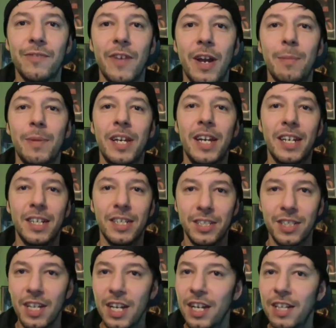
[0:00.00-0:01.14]
family and has
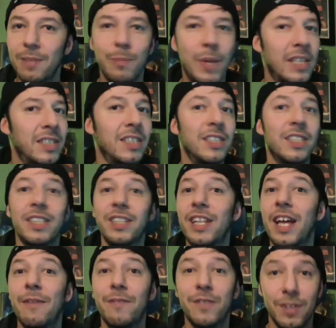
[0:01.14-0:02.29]
basically
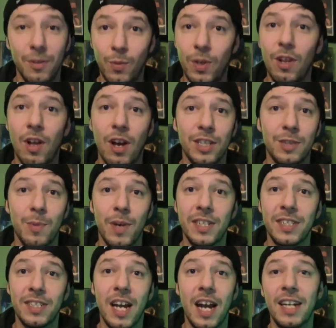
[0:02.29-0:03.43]
left Will Ospreay's
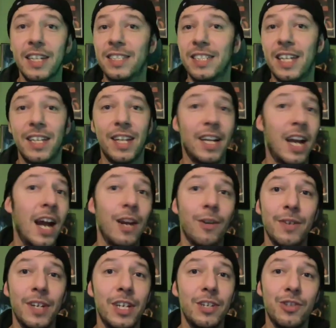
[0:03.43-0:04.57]
side and said like I don't
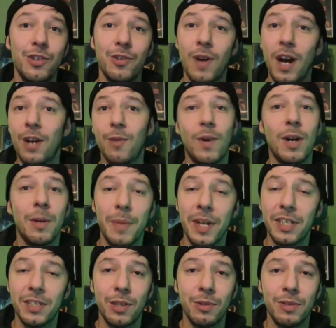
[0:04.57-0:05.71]
need you. I don't want to be
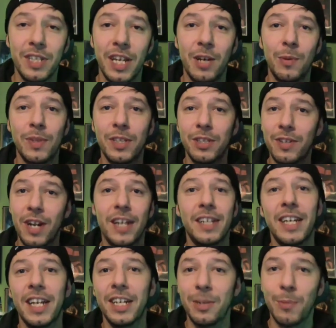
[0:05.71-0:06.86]
associated with the United
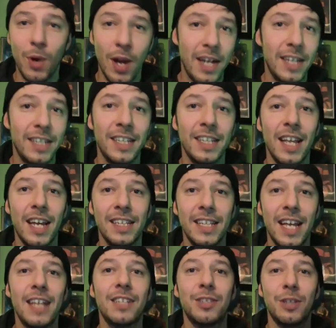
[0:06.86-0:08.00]
Kingdom or anything like
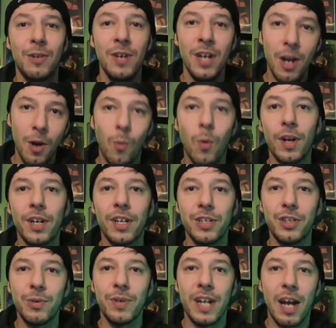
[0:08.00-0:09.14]
that. So we're going to
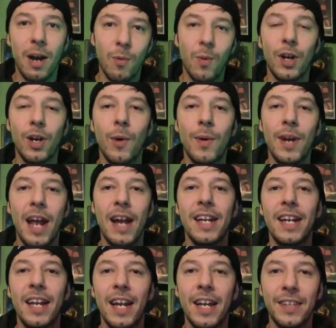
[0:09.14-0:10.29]
duke it out. We're going at it
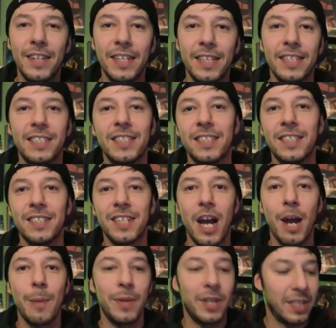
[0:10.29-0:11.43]
and I think this is the
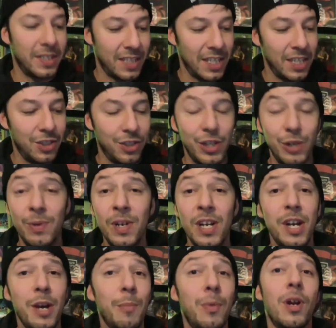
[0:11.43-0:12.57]
time because these two
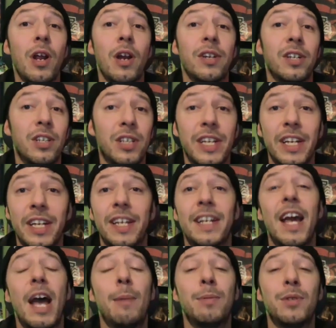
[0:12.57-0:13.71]
put on a clinic, an
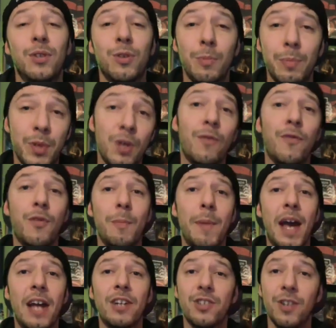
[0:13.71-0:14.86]
absolute beautiful
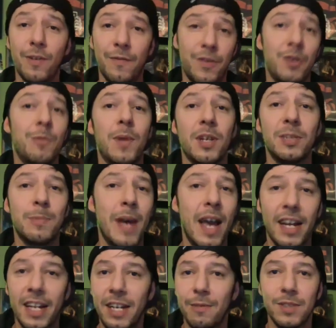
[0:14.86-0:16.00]
match a few months
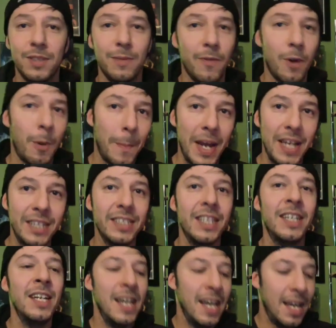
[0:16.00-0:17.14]
back and it was amazing.
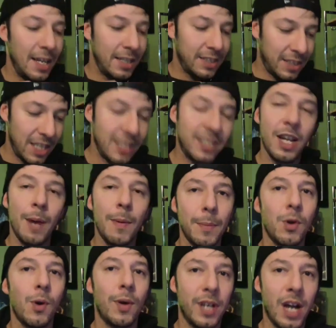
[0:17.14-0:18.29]
This time I'm
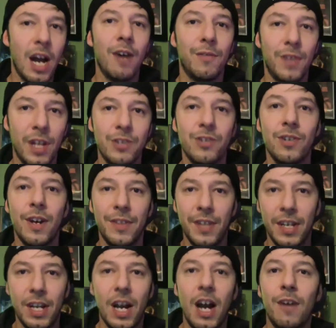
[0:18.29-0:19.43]
going Kyle Fletcher. I
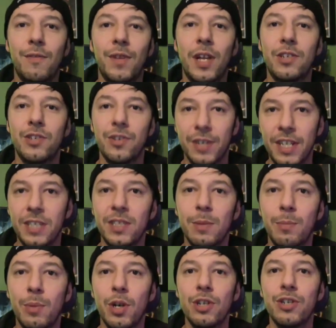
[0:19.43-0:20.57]
think Kyle Fletcher needs the
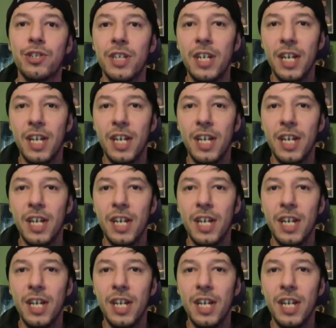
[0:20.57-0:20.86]
push,